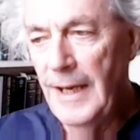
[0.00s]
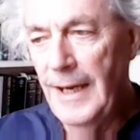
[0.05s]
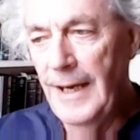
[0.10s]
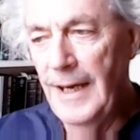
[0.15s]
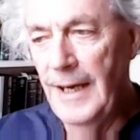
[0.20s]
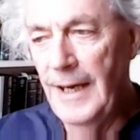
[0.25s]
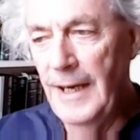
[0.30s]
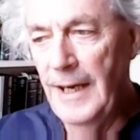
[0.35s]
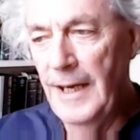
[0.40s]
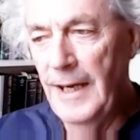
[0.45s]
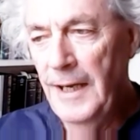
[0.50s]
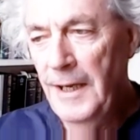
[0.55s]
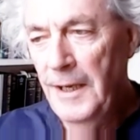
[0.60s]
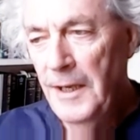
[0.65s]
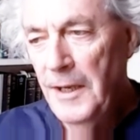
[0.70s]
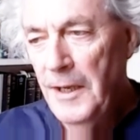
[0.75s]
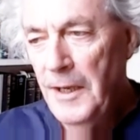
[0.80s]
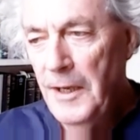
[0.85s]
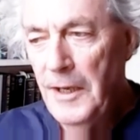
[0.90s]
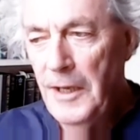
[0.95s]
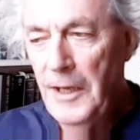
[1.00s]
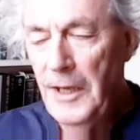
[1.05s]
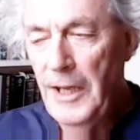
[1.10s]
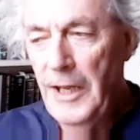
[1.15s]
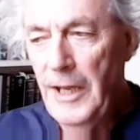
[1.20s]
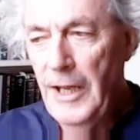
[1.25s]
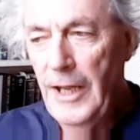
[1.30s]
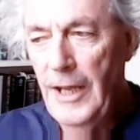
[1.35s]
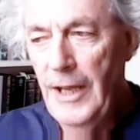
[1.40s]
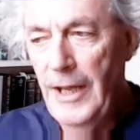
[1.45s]
Uh,
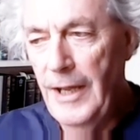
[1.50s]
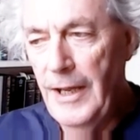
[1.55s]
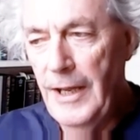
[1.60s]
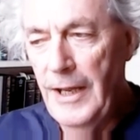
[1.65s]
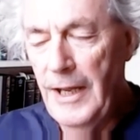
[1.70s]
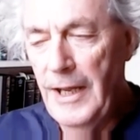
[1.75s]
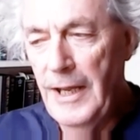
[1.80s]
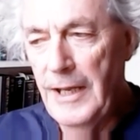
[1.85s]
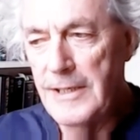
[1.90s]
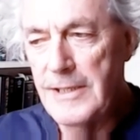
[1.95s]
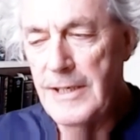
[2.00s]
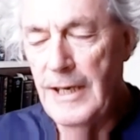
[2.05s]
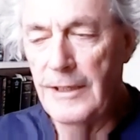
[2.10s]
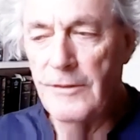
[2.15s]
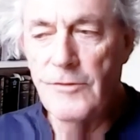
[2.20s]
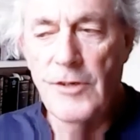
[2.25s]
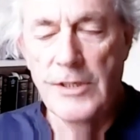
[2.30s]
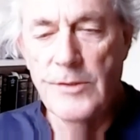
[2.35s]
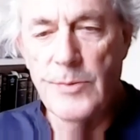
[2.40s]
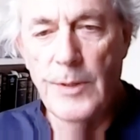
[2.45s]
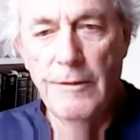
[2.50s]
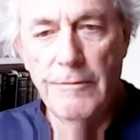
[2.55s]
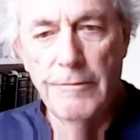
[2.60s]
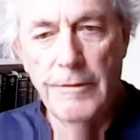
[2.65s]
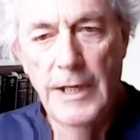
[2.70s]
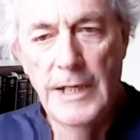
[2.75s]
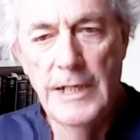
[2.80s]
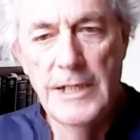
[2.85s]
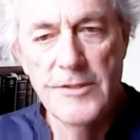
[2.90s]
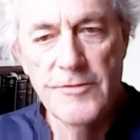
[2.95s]
it, it's like trying to
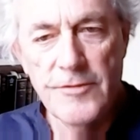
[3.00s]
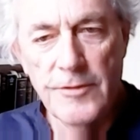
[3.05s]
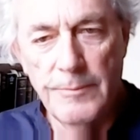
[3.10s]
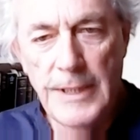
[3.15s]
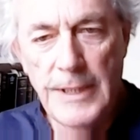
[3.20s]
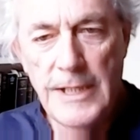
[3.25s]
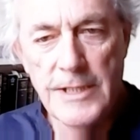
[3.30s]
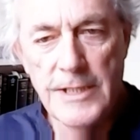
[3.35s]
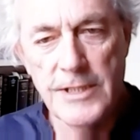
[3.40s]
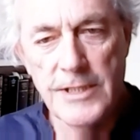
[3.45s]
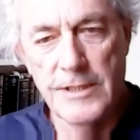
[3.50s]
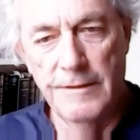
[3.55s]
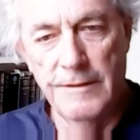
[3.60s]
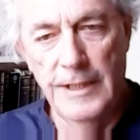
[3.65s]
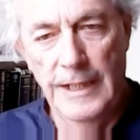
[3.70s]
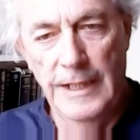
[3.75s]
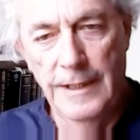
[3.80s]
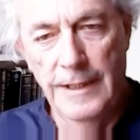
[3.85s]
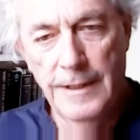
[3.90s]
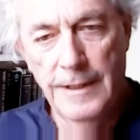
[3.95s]
erase from history,